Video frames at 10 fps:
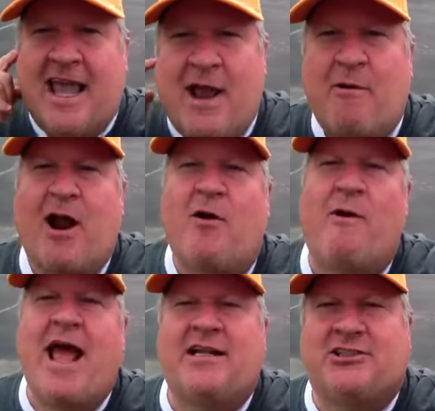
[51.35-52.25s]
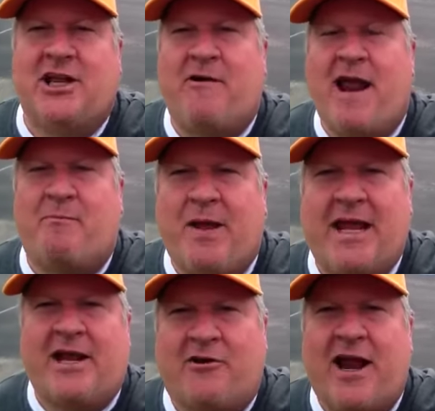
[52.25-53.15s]
And we're going around, sit around,
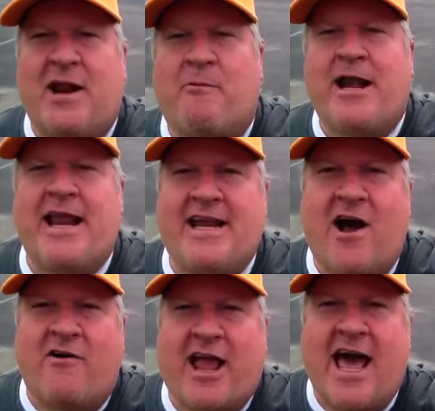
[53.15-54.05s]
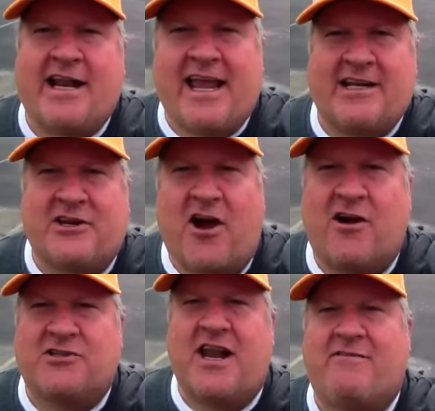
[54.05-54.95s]
pick a grin. We need all kind of
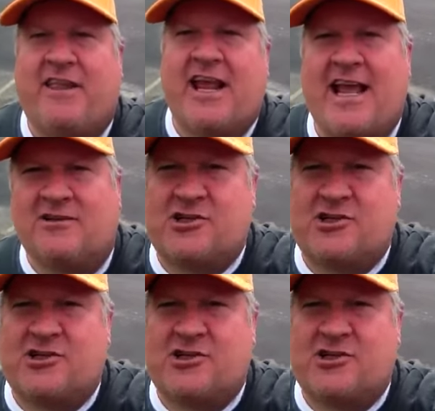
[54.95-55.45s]
guitars and everything else.